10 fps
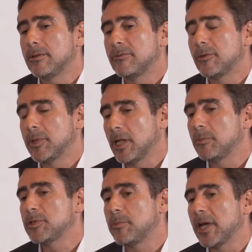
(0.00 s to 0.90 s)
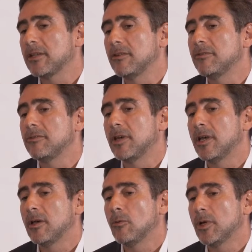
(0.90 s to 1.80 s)
from another perspective,
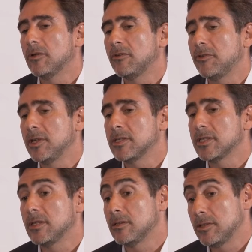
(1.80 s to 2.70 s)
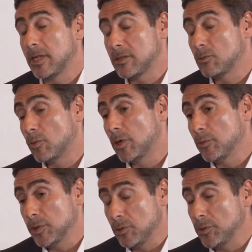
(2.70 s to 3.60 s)
one of the things, and that's what
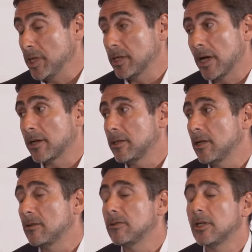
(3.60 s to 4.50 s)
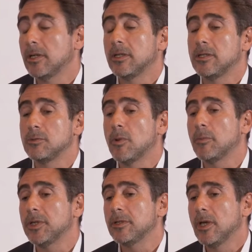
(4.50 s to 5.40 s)
we're doing at ARCTEL at this
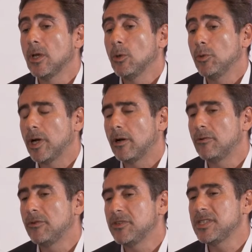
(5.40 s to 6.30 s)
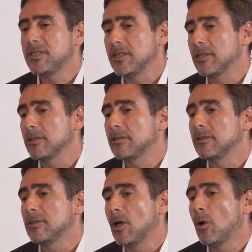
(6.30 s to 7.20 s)
moment, we are revisiting
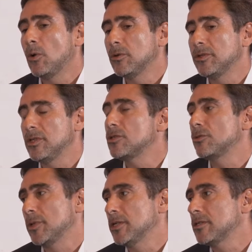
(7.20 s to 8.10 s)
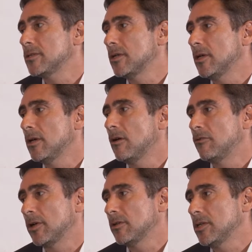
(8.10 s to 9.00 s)
the old instruments of
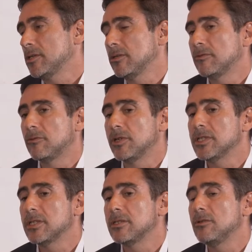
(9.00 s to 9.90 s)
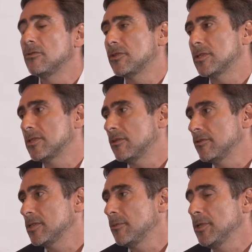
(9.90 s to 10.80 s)
regulation. For instance, universal
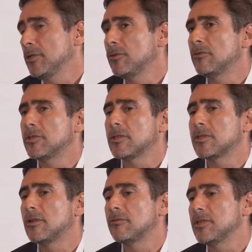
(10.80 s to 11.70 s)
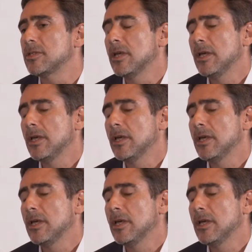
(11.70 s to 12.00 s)
service. I mean, the universal service,